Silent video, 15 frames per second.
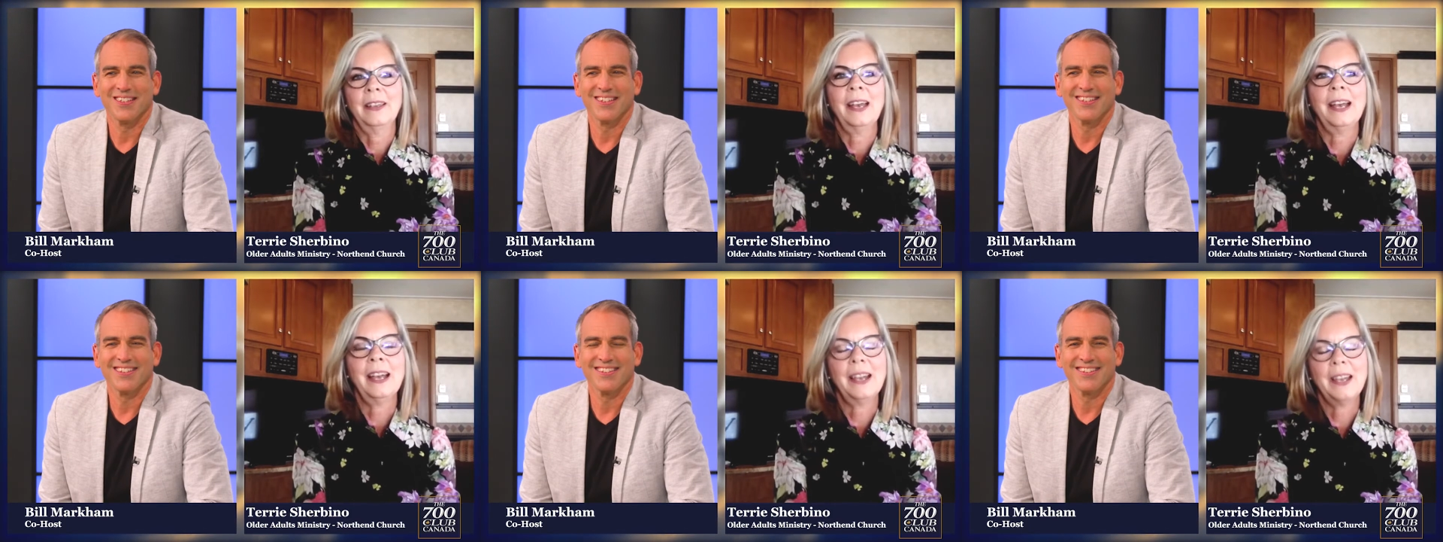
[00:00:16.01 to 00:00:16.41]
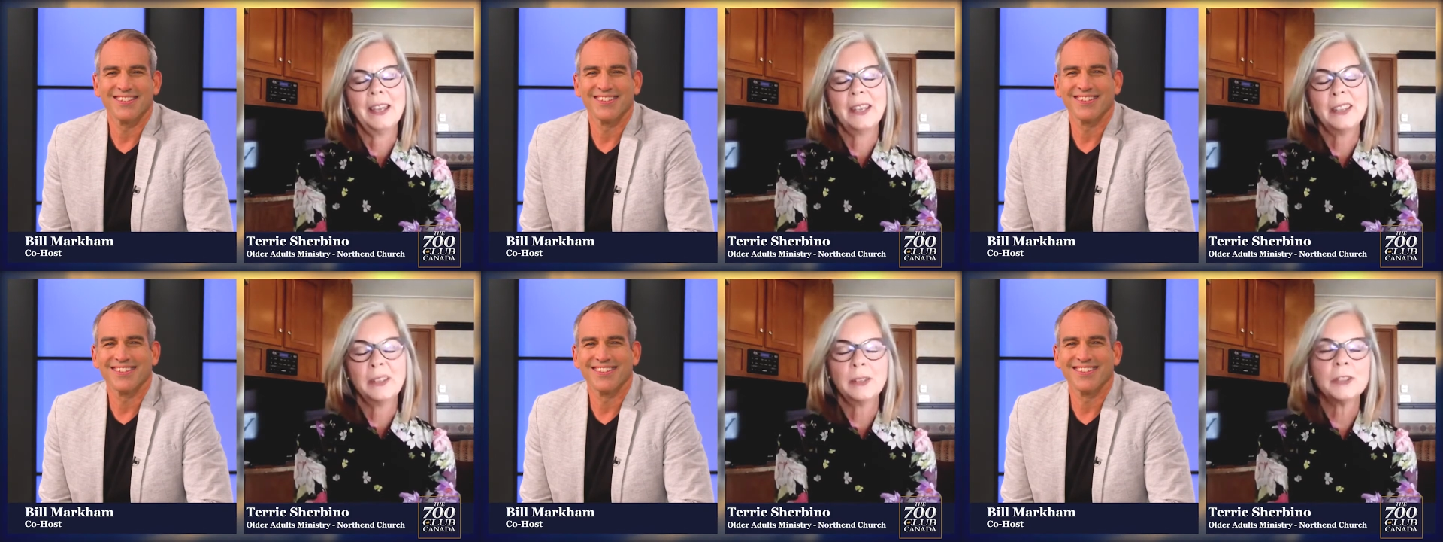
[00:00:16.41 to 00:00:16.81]

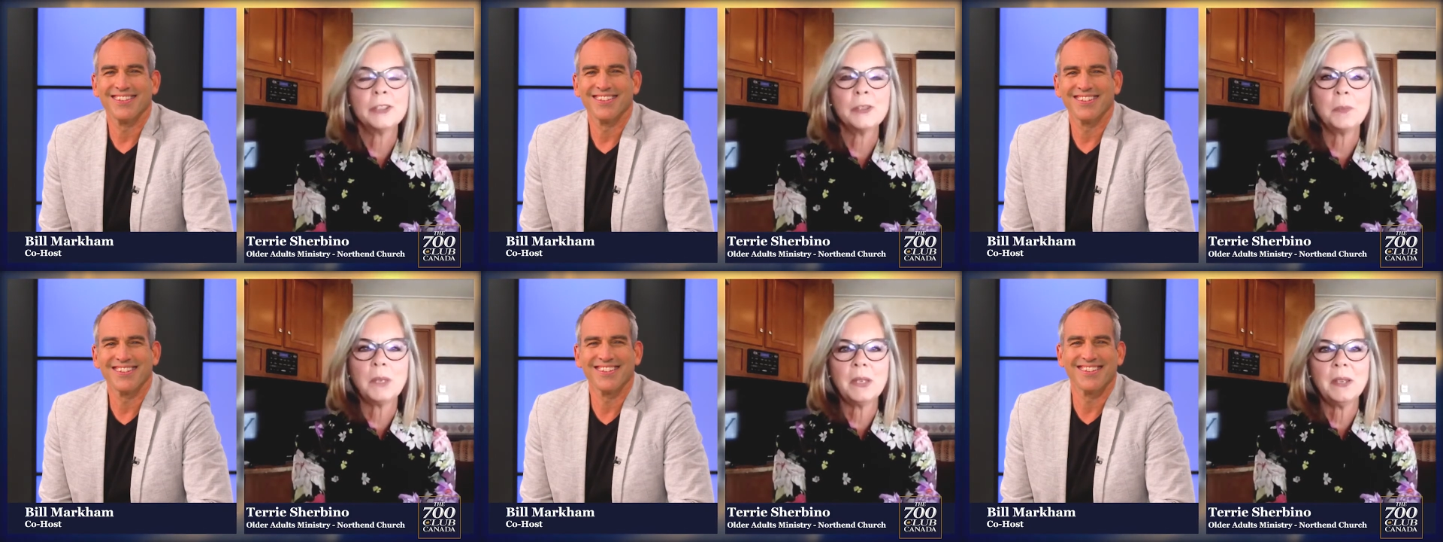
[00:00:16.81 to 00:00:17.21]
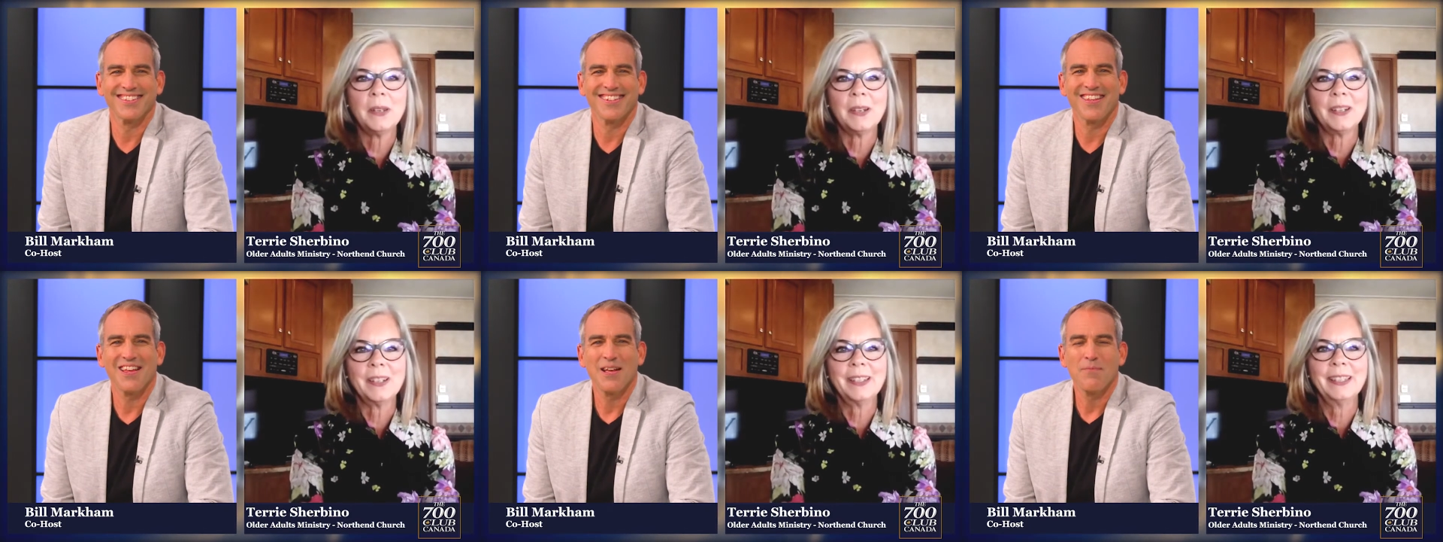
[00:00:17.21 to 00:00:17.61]
Speaker 1: Hi, good to be
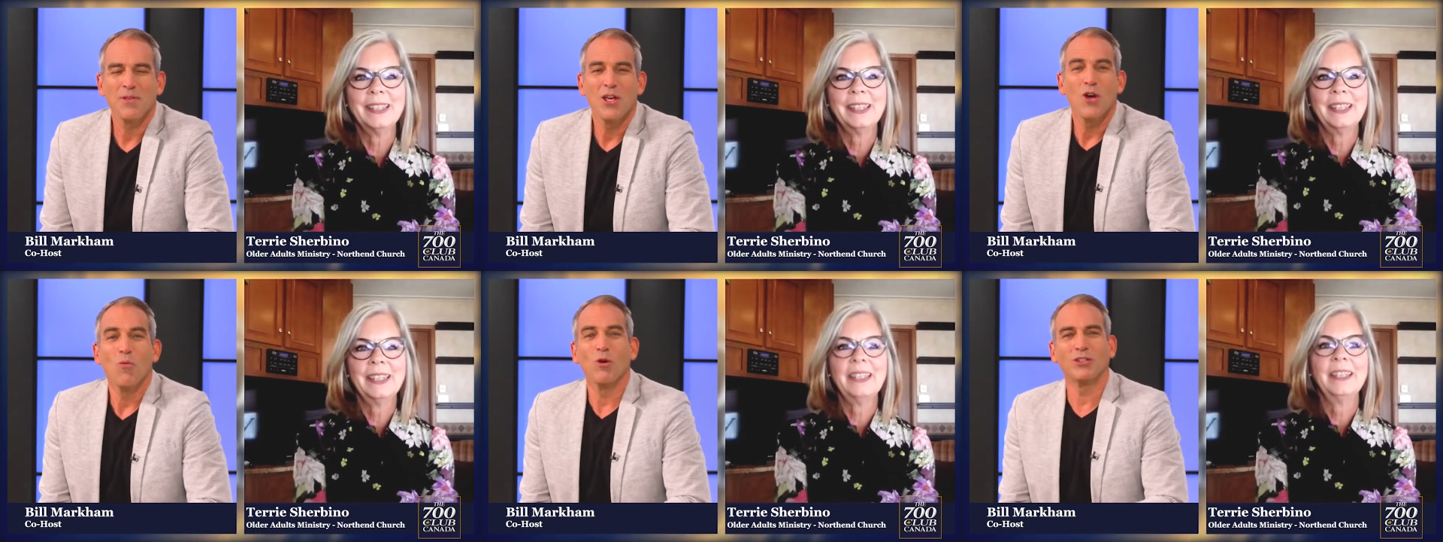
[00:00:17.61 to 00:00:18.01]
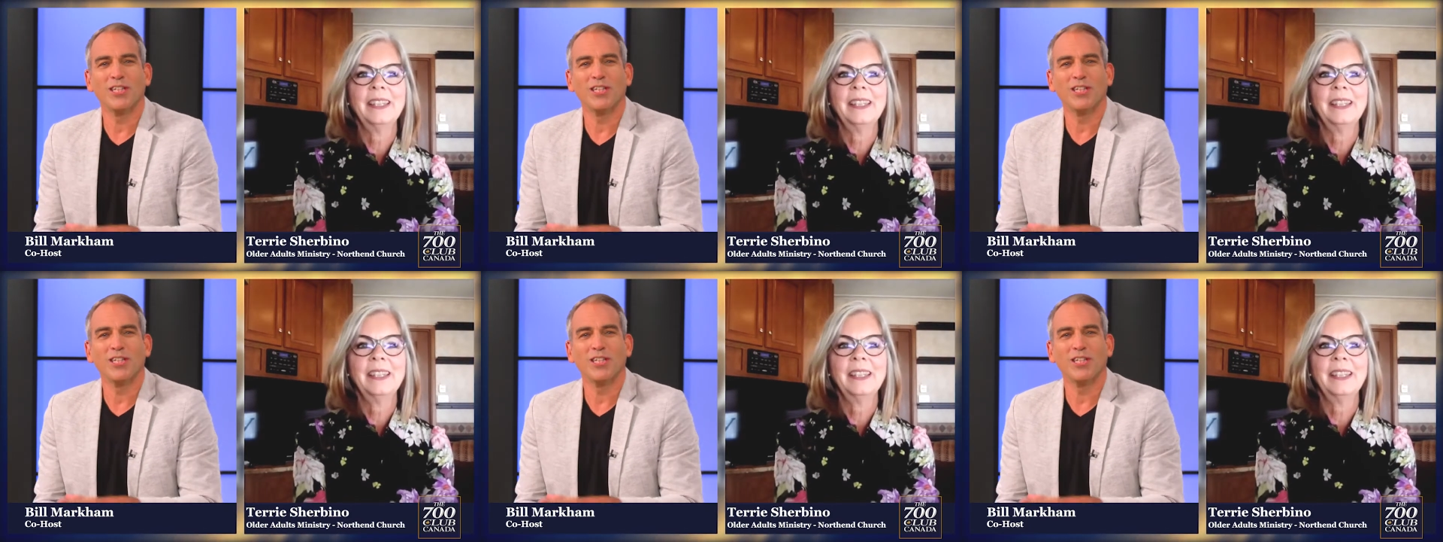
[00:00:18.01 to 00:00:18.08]
here. Well,